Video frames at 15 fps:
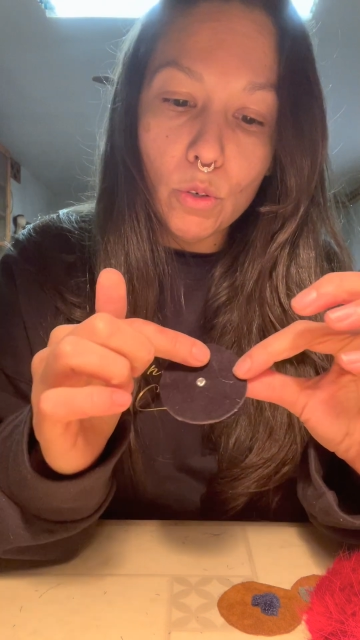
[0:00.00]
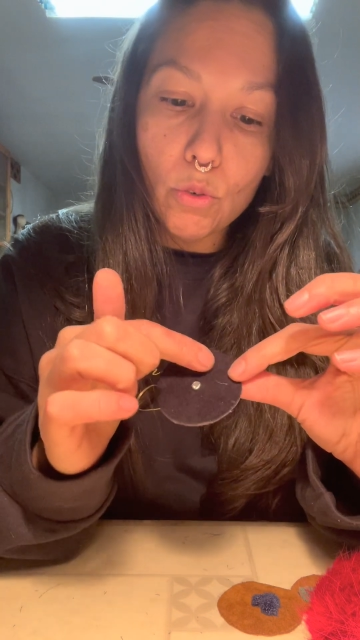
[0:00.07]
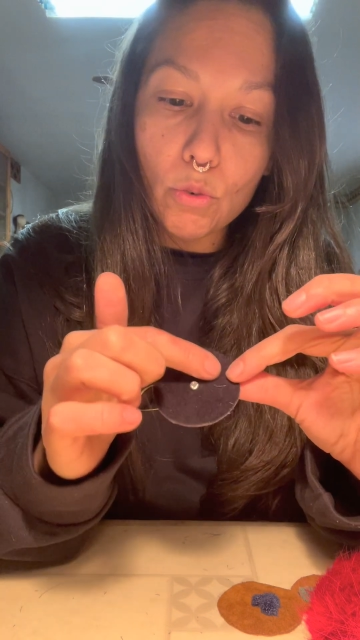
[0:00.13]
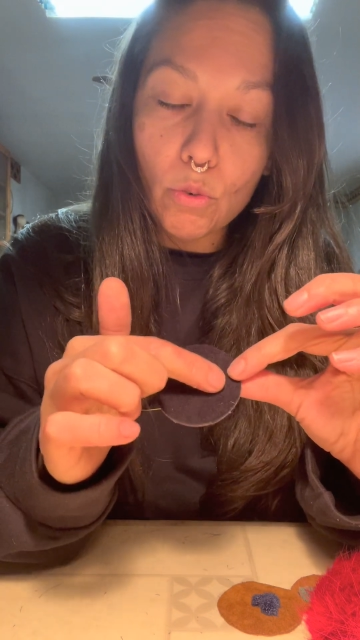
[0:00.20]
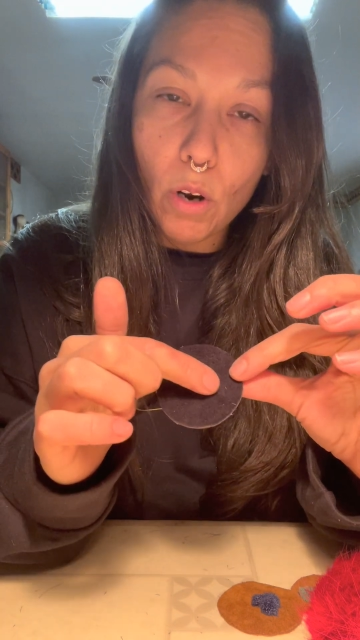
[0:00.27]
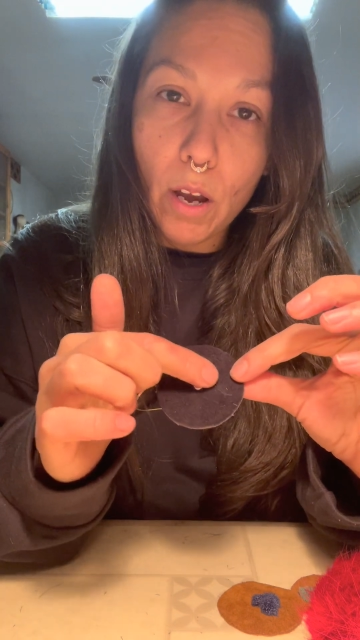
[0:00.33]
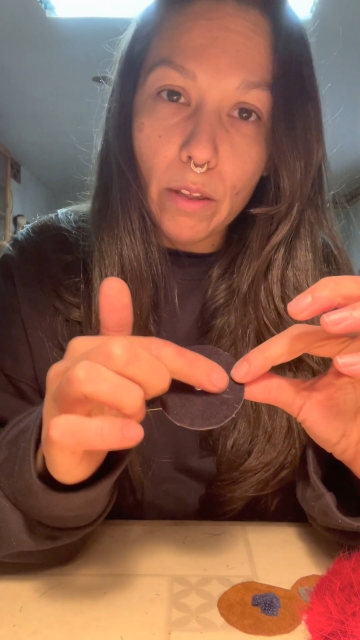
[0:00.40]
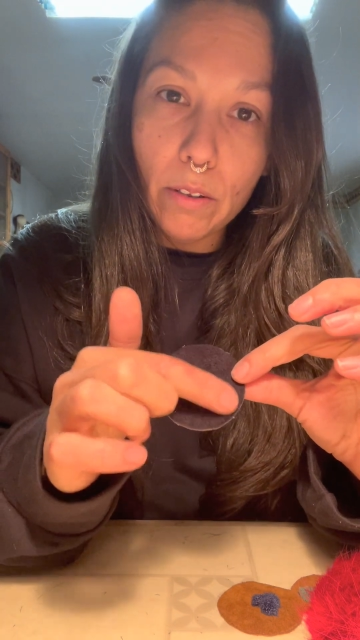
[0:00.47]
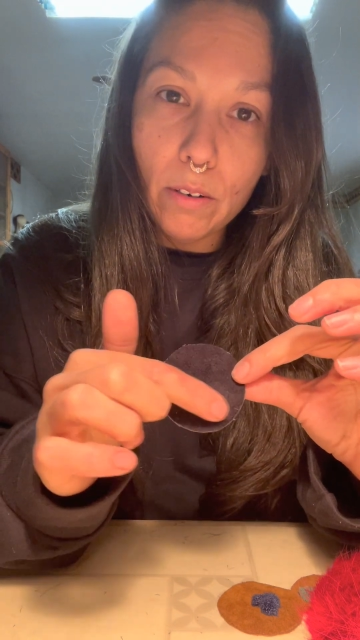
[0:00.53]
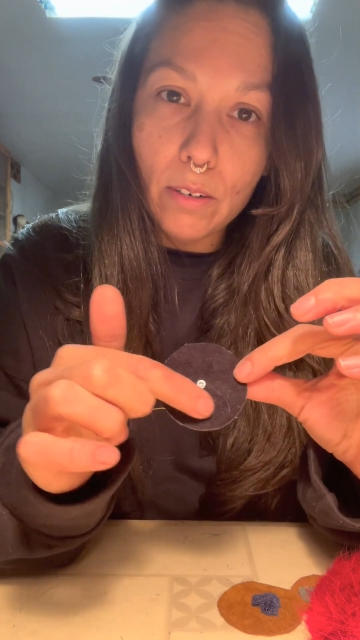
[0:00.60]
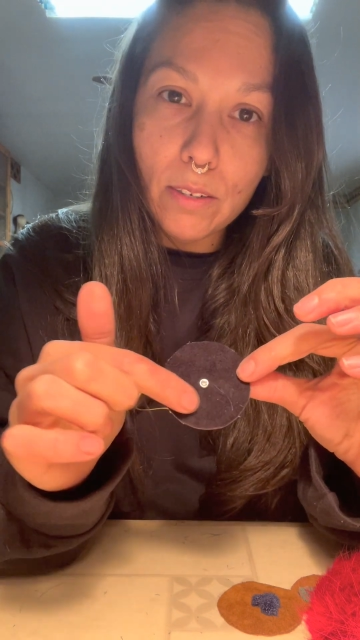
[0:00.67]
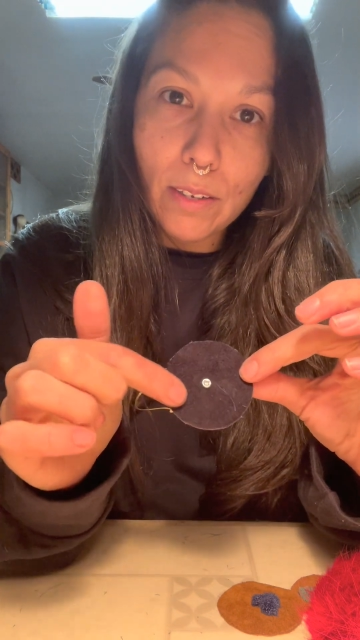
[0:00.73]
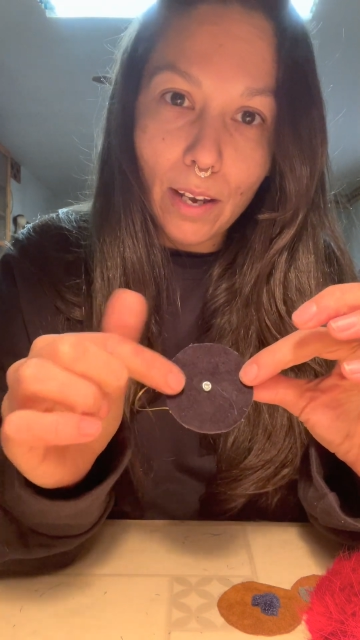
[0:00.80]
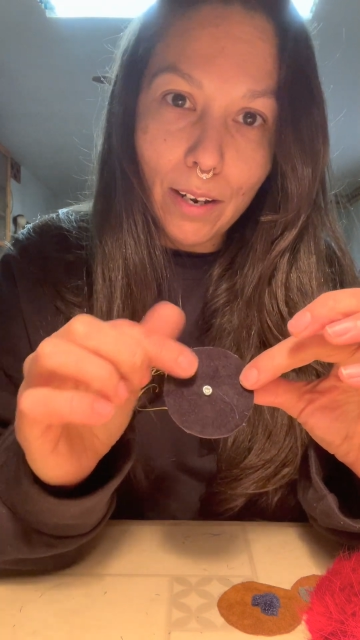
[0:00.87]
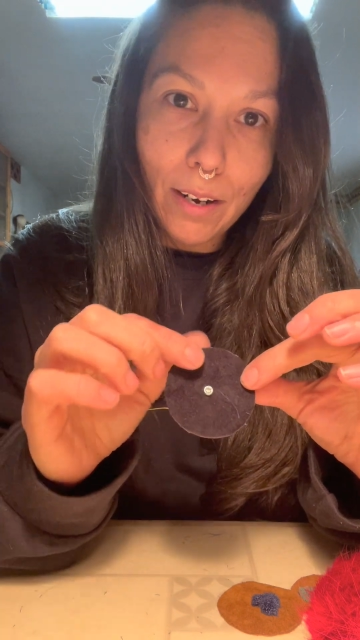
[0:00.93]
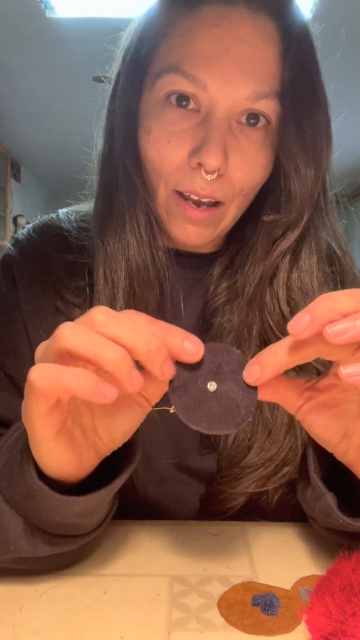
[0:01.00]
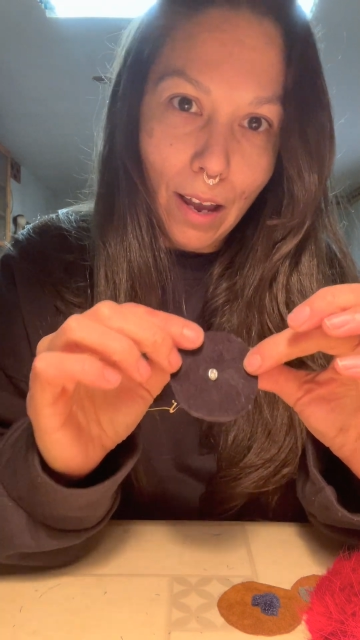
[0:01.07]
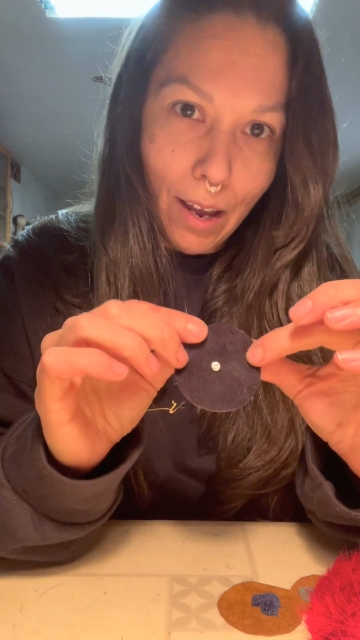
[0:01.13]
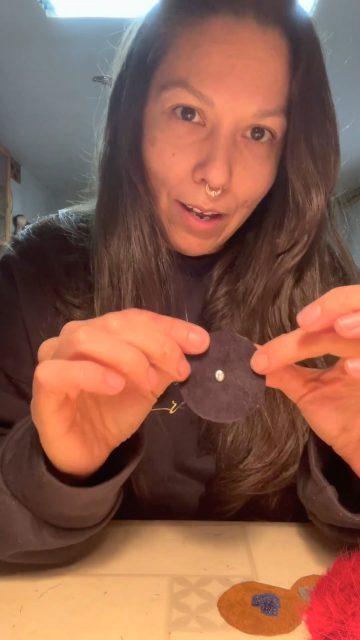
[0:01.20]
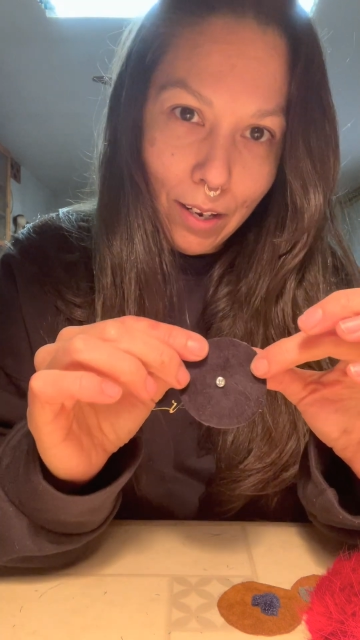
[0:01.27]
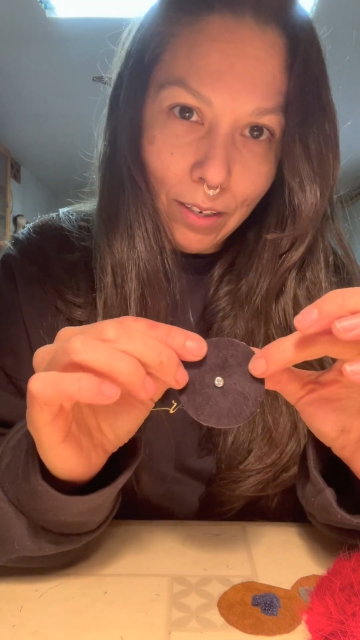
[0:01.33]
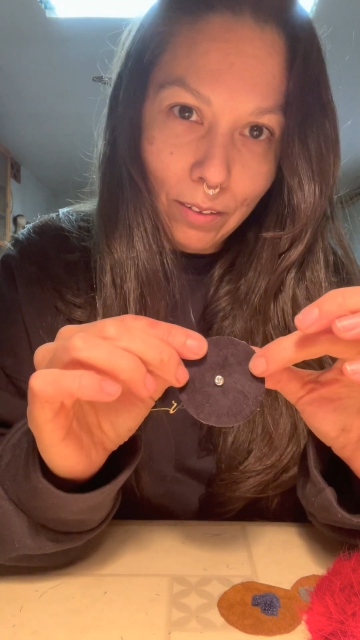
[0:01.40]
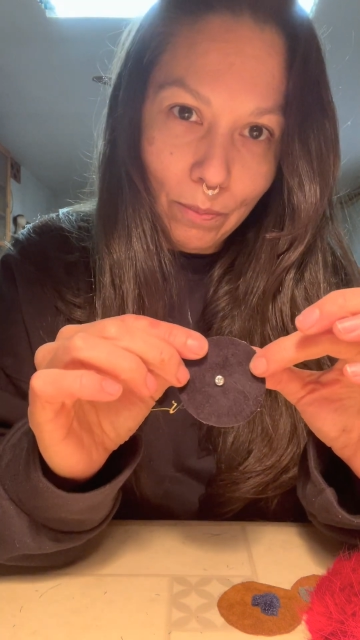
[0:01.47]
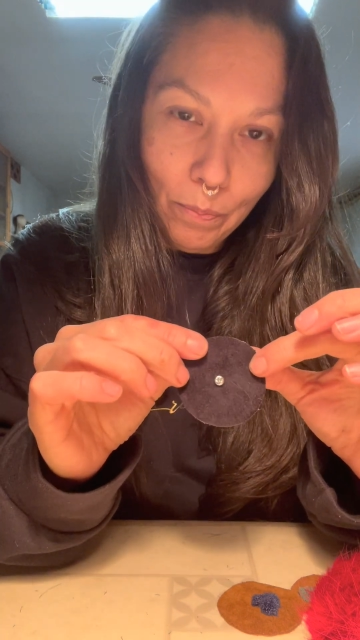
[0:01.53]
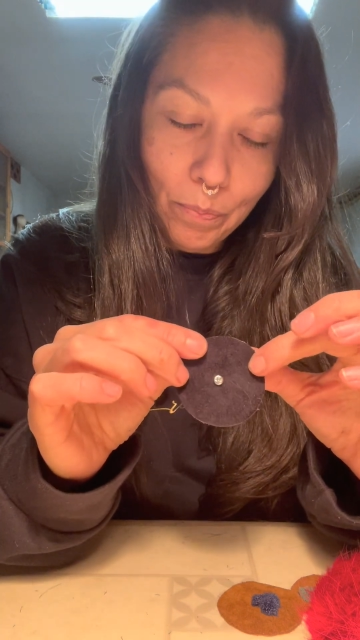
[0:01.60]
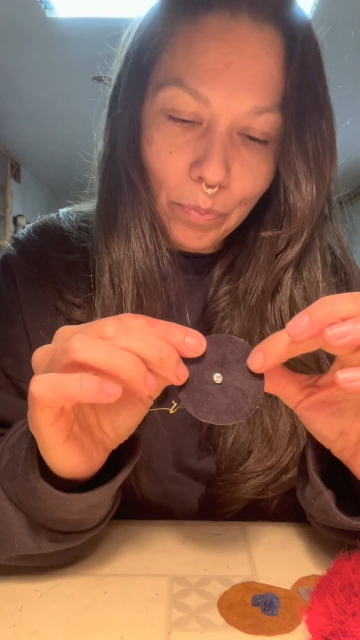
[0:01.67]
draw their design on,